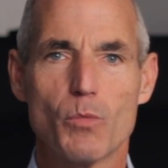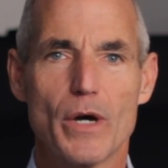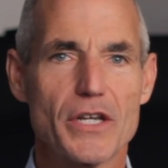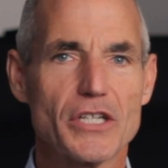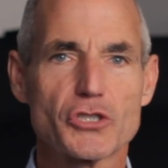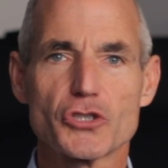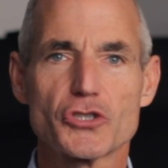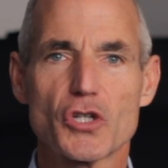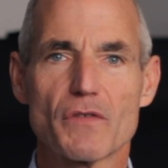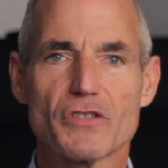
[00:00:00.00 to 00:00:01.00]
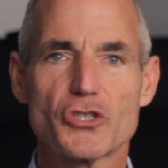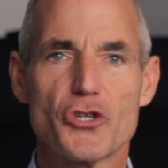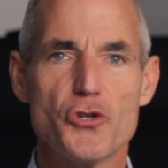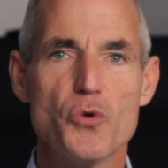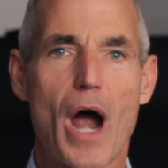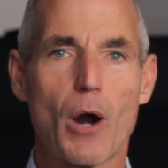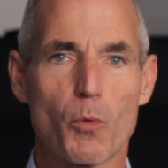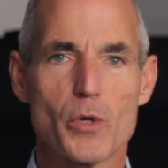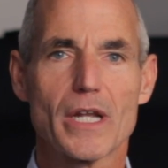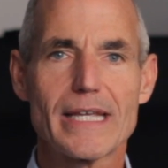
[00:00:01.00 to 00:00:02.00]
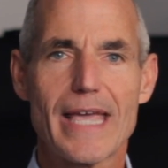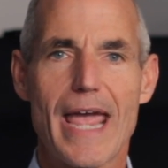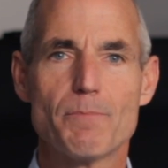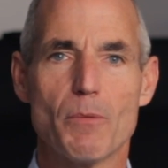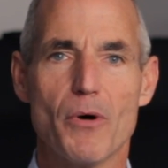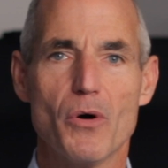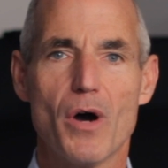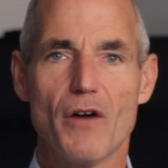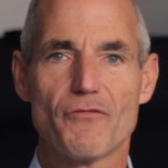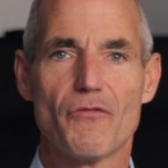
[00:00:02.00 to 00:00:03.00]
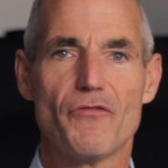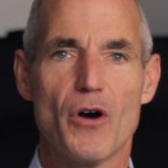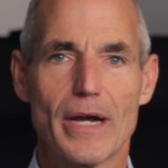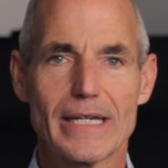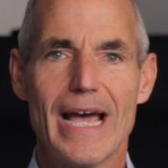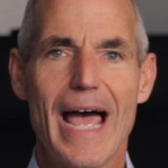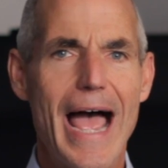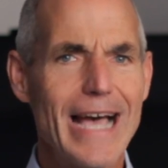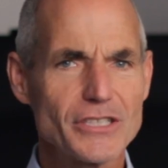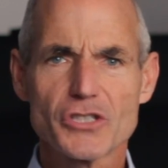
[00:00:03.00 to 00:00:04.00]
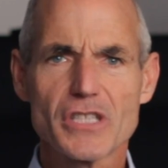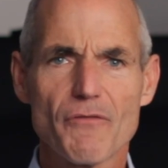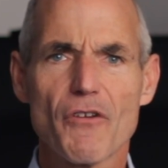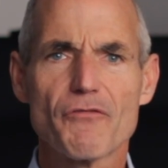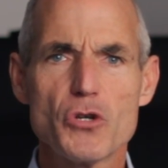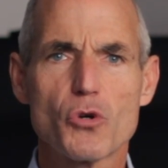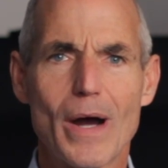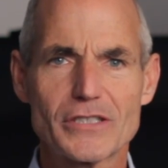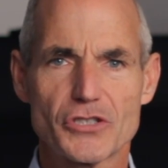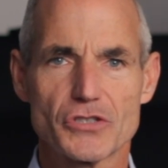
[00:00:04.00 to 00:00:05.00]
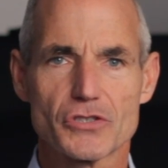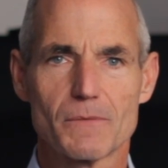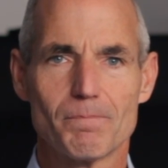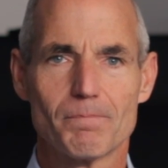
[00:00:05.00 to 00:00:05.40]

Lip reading: what niche or service you are really capable of fulfilling. Ask yourself a few questions.